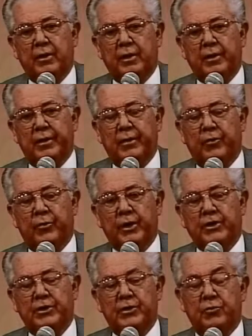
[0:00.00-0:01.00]
and the
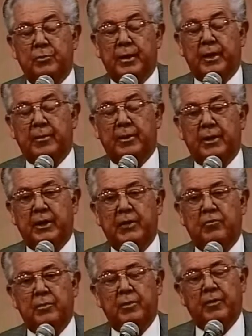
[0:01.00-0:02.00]
raises we'll be able to give will
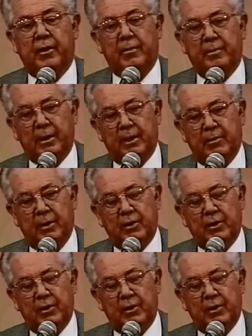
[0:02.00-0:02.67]
be very minimal.